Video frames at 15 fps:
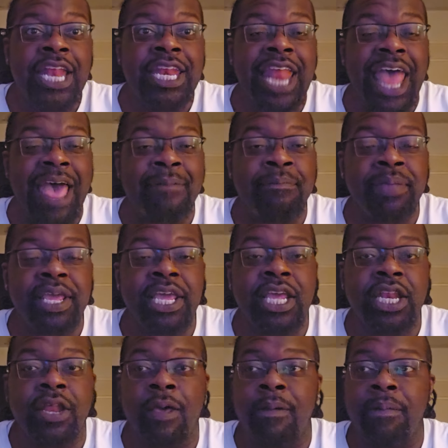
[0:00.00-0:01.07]
not
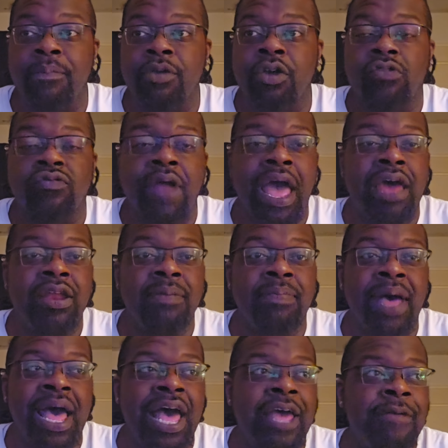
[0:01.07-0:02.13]
being corroded
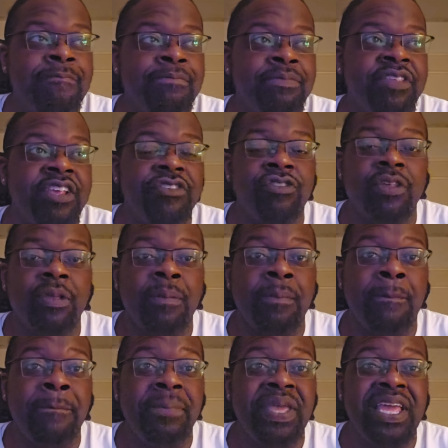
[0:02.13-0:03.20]
by just
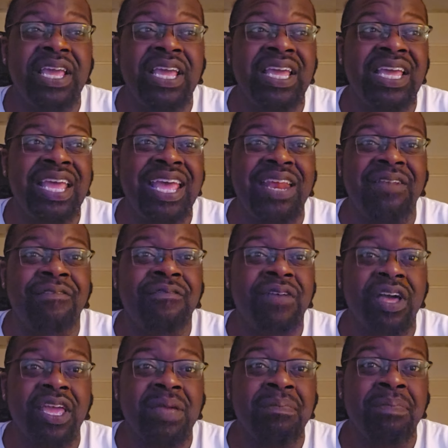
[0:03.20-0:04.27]
being in the
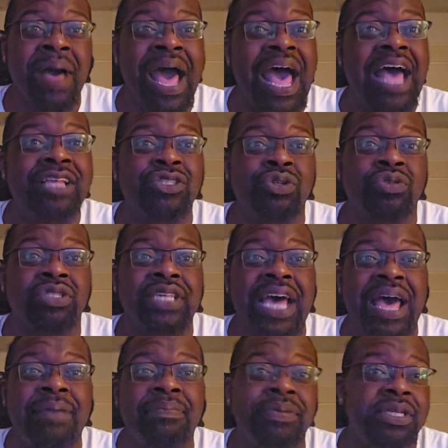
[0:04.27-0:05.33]
fucking pods on
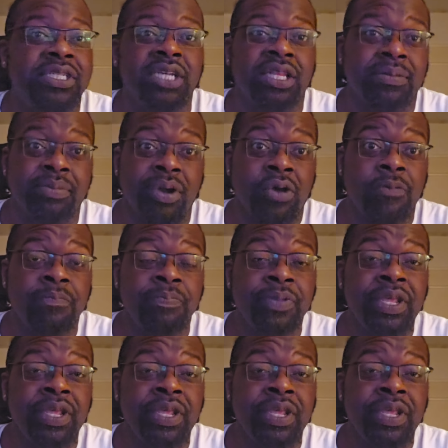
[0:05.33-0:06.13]
top of each other, bro